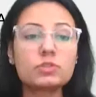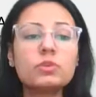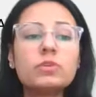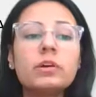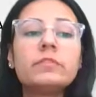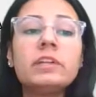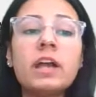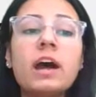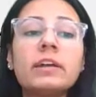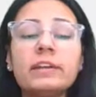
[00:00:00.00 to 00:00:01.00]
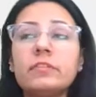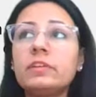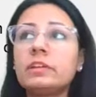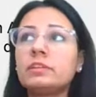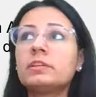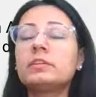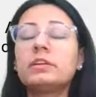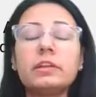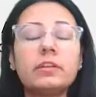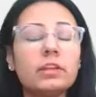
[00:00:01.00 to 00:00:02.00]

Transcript: So we are having the